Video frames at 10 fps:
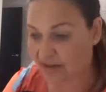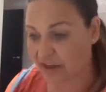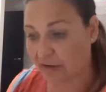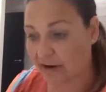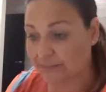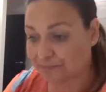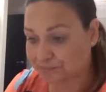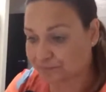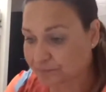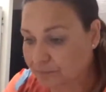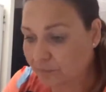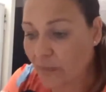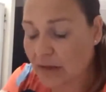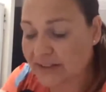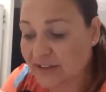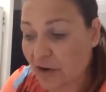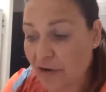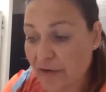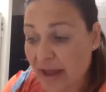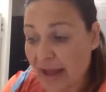thorough. So